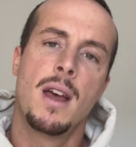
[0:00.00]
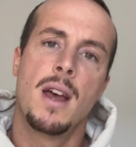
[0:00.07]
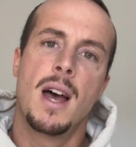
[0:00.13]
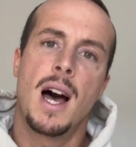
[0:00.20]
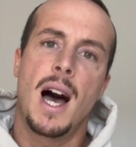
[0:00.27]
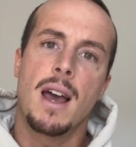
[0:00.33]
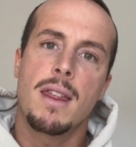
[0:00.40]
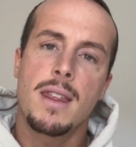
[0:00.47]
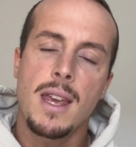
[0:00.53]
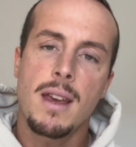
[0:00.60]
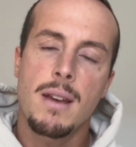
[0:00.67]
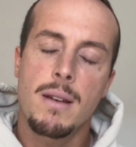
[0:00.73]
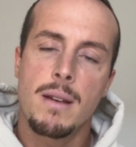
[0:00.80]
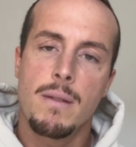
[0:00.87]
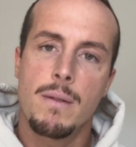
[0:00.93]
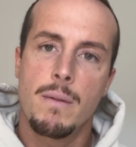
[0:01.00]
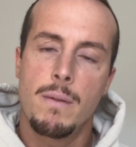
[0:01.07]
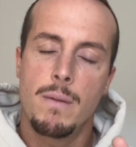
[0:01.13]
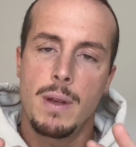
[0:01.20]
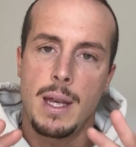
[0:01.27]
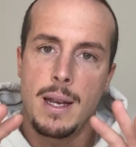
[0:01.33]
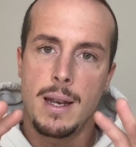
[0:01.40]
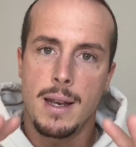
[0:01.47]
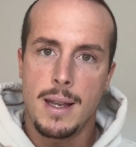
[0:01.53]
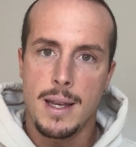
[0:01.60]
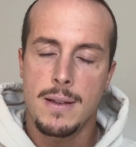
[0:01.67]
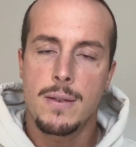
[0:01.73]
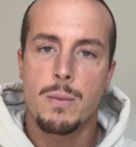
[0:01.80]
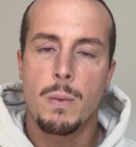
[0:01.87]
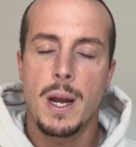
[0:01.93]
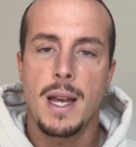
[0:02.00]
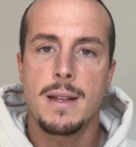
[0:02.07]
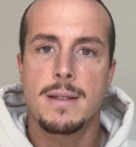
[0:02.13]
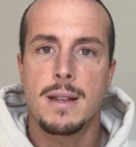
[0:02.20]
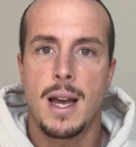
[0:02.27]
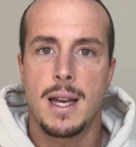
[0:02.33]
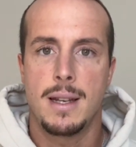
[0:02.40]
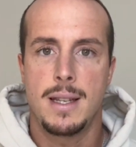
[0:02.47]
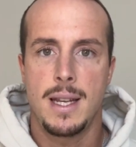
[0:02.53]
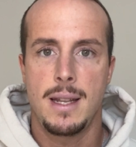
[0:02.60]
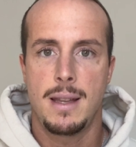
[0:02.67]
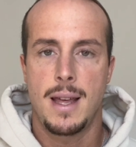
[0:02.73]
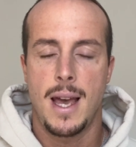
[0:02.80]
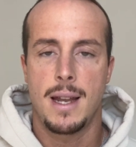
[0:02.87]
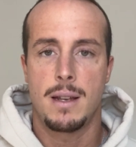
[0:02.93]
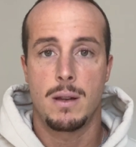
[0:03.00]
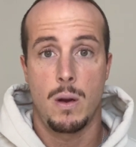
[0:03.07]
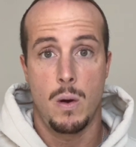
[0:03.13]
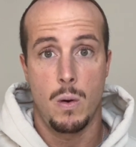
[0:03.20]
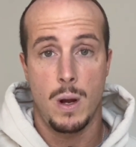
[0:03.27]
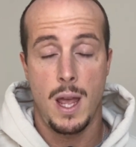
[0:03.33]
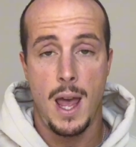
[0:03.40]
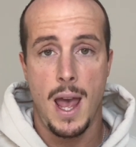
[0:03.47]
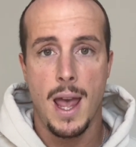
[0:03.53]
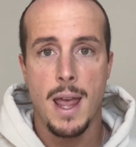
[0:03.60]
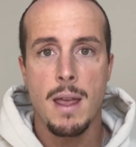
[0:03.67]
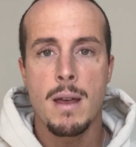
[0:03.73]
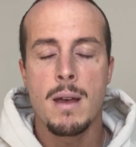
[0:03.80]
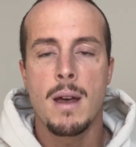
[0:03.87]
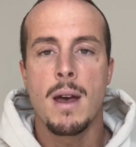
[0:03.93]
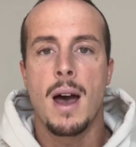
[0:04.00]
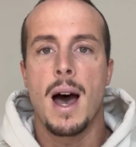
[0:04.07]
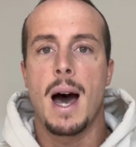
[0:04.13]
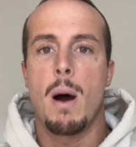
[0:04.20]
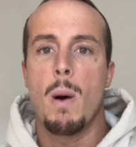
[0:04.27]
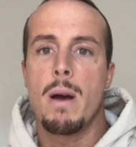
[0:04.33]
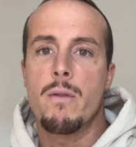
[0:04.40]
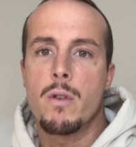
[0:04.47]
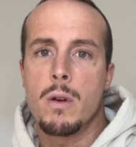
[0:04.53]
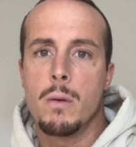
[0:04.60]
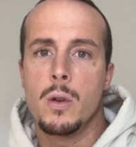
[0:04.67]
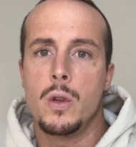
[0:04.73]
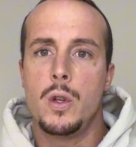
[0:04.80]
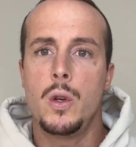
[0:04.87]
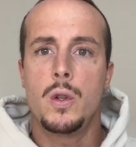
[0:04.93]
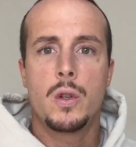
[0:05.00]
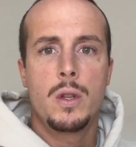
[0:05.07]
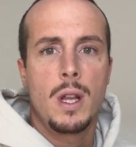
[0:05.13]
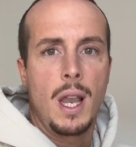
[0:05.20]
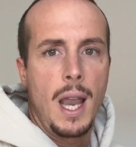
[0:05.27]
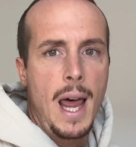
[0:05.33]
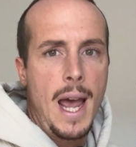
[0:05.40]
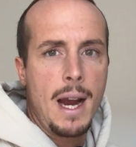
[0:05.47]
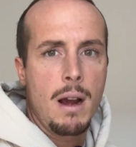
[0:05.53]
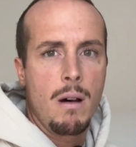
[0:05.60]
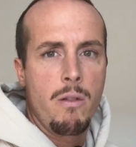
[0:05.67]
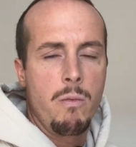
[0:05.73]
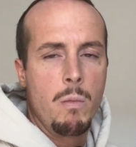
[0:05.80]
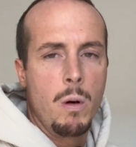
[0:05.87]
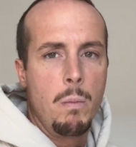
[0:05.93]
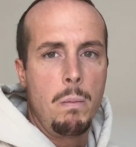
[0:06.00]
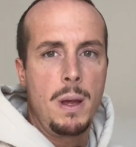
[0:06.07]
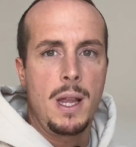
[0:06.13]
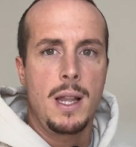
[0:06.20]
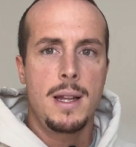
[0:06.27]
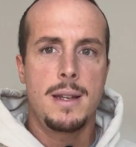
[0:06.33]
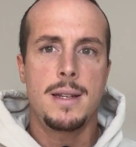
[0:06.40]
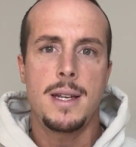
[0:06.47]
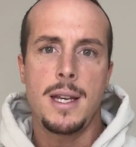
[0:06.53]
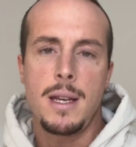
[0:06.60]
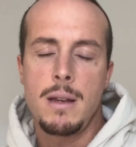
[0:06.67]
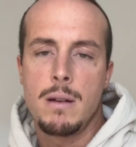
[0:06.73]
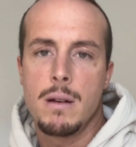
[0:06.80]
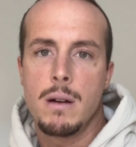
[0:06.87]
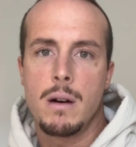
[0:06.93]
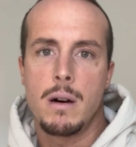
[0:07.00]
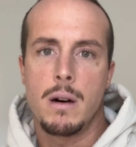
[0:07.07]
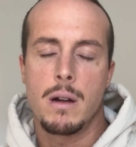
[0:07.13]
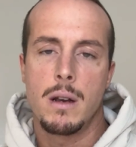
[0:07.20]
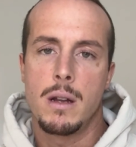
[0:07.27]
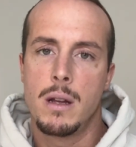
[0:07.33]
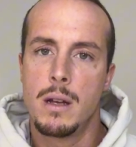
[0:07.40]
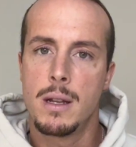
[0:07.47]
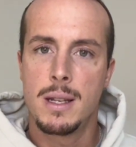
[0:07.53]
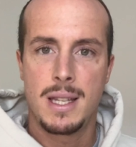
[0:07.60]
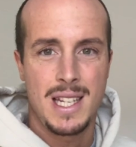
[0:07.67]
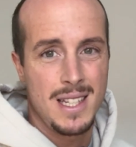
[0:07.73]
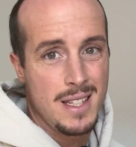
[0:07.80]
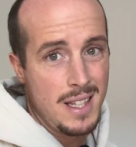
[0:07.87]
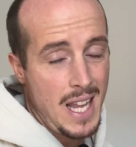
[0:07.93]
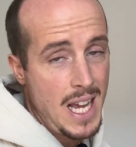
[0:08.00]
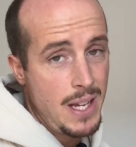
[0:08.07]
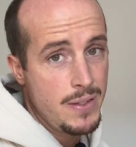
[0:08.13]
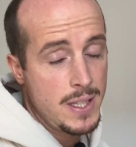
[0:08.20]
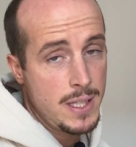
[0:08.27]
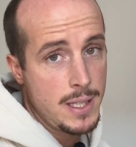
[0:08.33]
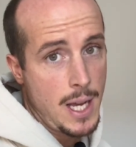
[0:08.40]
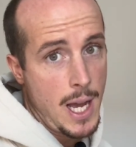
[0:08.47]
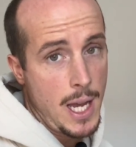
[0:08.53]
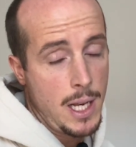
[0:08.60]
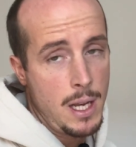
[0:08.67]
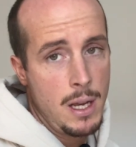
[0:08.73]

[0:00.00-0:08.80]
I think in this race I did that okay. However, due to the lack of mobility on this left side,